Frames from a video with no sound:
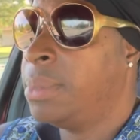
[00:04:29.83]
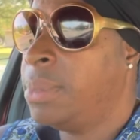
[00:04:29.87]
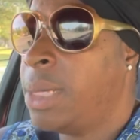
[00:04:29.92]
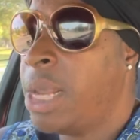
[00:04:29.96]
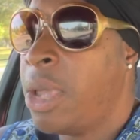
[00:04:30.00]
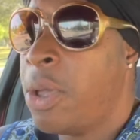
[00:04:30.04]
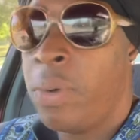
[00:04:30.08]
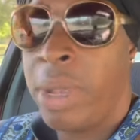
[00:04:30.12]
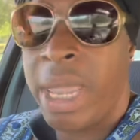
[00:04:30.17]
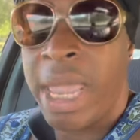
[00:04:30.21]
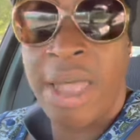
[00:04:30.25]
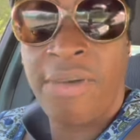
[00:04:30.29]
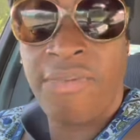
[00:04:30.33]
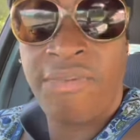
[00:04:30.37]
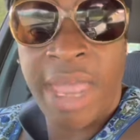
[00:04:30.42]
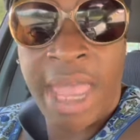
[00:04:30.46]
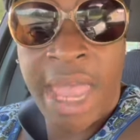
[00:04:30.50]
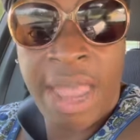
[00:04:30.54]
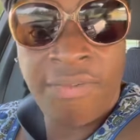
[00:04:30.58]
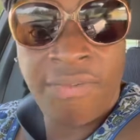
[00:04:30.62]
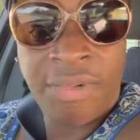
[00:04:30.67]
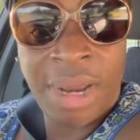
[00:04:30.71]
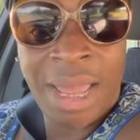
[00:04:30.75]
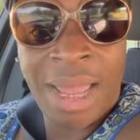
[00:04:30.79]
And we have an
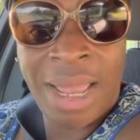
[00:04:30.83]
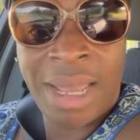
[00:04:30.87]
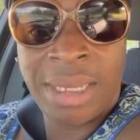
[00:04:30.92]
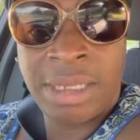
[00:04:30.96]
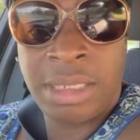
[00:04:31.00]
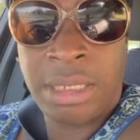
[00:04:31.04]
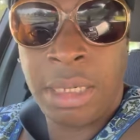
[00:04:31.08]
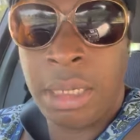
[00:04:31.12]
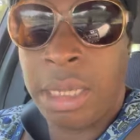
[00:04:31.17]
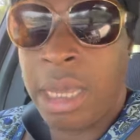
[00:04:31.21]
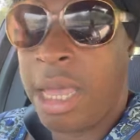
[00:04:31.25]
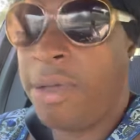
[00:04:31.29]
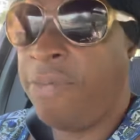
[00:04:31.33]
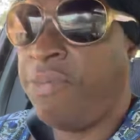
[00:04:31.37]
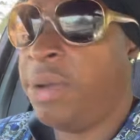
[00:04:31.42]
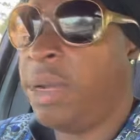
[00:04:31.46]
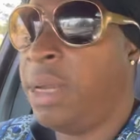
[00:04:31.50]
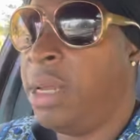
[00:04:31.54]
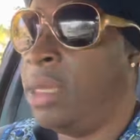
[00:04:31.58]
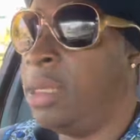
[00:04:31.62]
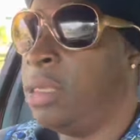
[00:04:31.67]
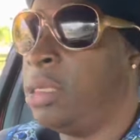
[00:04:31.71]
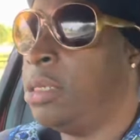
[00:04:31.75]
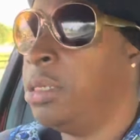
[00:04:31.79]
everlasting
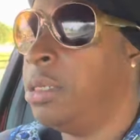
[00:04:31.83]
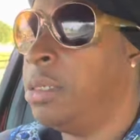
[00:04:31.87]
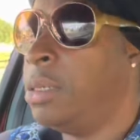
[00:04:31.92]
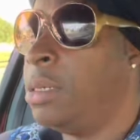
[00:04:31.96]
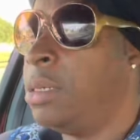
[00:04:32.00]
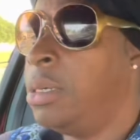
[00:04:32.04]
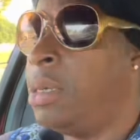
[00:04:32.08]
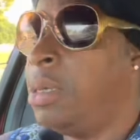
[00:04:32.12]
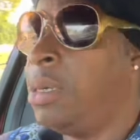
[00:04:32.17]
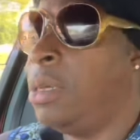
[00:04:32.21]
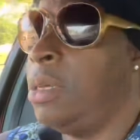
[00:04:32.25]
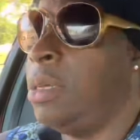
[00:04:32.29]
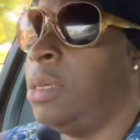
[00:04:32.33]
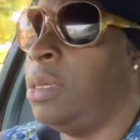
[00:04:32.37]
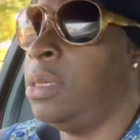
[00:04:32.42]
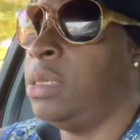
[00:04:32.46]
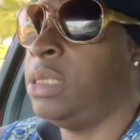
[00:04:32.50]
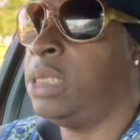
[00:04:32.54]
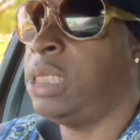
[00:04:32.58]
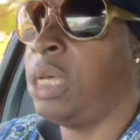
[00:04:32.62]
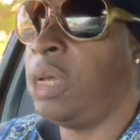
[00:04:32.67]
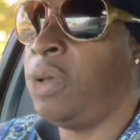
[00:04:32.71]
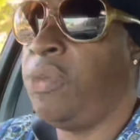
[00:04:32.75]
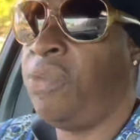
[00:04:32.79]
covenant.
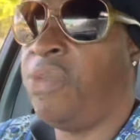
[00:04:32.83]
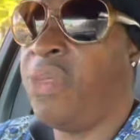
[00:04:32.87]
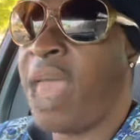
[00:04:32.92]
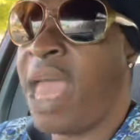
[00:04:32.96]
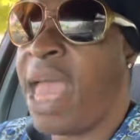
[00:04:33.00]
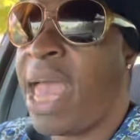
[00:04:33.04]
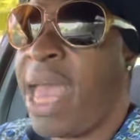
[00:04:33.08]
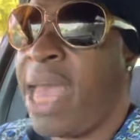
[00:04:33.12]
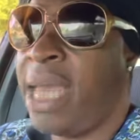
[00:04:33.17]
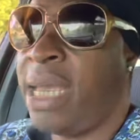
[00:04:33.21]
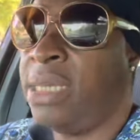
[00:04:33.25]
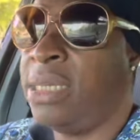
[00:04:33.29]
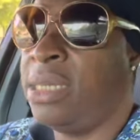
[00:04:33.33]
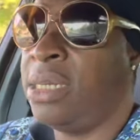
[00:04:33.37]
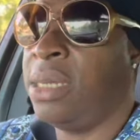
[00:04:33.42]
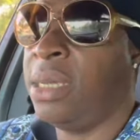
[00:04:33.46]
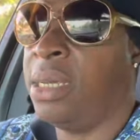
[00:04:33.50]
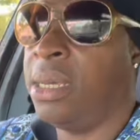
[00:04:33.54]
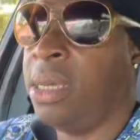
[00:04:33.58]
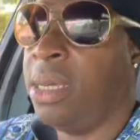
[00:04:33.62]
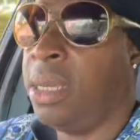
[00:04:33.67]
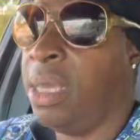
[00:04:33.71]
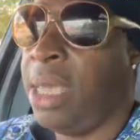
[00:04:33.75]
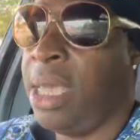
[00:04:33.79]
So that
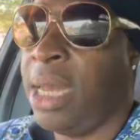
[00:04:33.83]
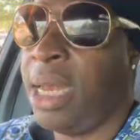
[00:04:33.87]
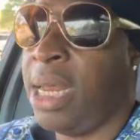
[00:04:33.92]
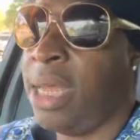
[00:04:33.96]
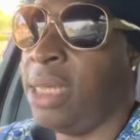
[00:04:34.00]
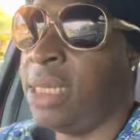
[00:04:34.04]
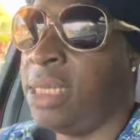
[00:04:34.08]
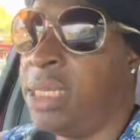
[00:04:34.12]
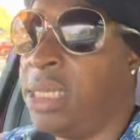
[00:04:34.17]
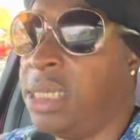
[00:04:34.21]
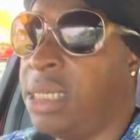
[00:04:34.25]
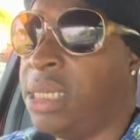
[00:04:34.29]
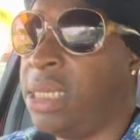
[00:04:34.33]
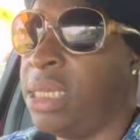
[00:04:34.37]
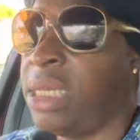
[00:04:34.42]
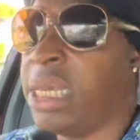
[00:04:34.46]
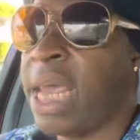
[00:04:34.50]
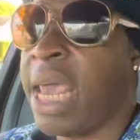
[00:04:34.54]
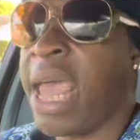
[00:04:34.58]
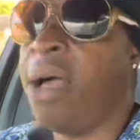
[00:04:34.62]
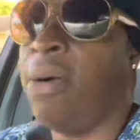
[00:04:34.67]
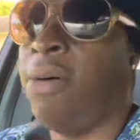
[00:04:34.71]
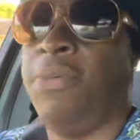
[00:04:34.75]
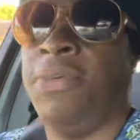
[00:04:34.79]
in
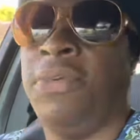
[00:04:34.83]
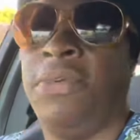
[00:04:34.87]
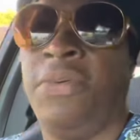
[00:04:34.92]
itself